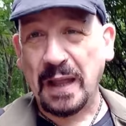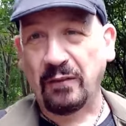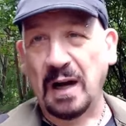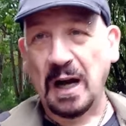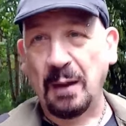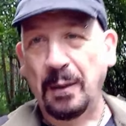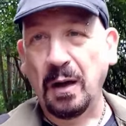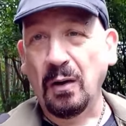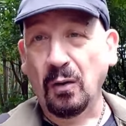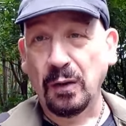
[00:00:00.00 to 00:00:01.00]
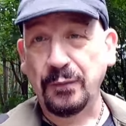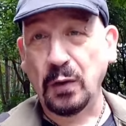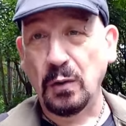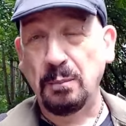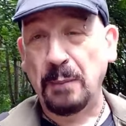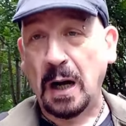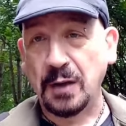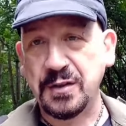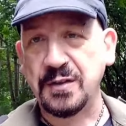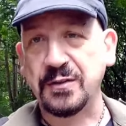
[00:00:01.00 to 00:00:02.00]
their armour, or if they were
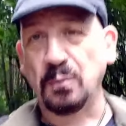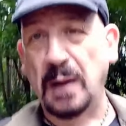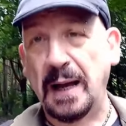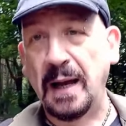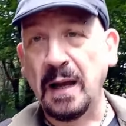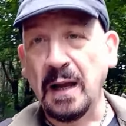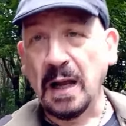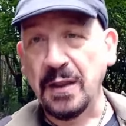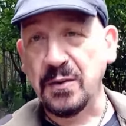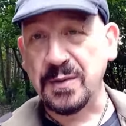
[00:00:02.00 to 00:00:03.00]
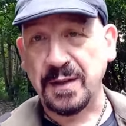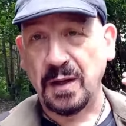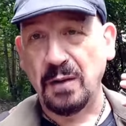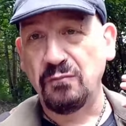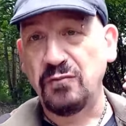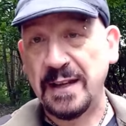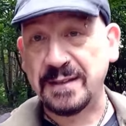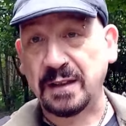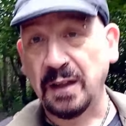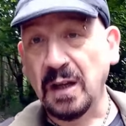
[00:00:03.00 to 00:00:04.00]
marching somewhere and there was a
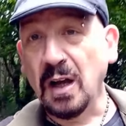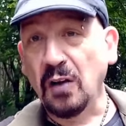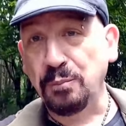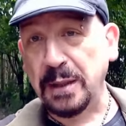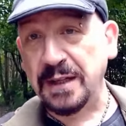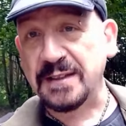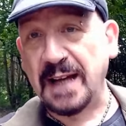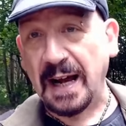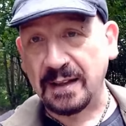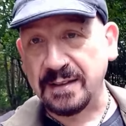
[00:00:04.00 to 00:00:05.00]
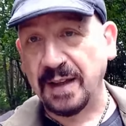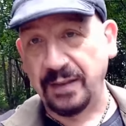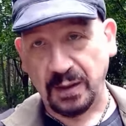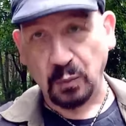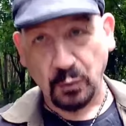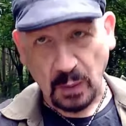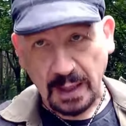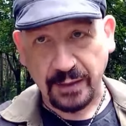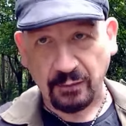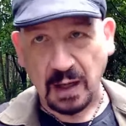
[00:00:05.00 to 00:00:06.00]
risk of being attacked, then they would
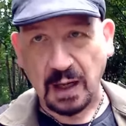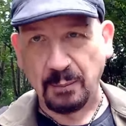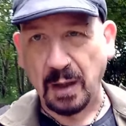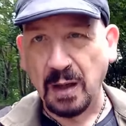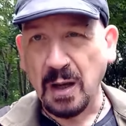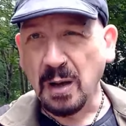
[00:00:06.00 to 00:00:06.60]
wear their armour.